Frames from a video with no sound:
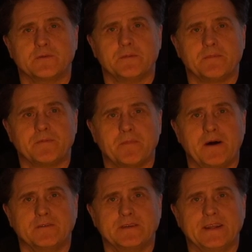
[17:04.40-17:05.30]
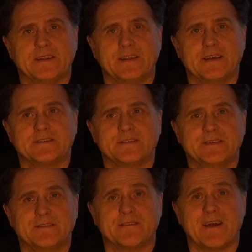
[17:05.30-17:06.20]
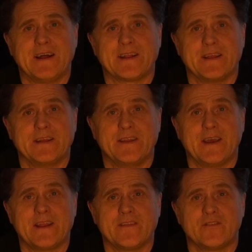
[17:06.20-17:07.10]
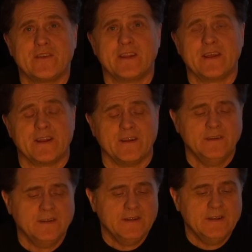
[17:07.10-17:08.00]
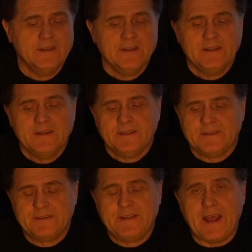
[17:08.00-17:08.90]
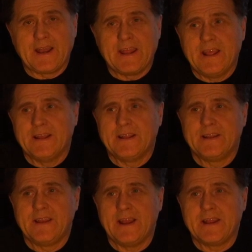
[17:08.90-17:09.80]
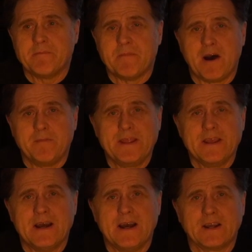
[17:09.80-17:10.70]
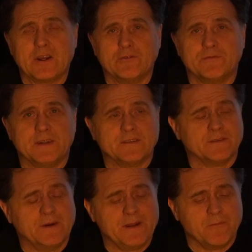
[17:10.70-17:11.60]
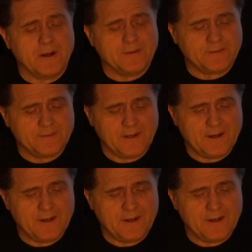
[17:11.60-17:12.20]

swim up the mountain, get legs, and we're out of here, Daddy. See you later. Daddy and Mommy goatfish. So anyways,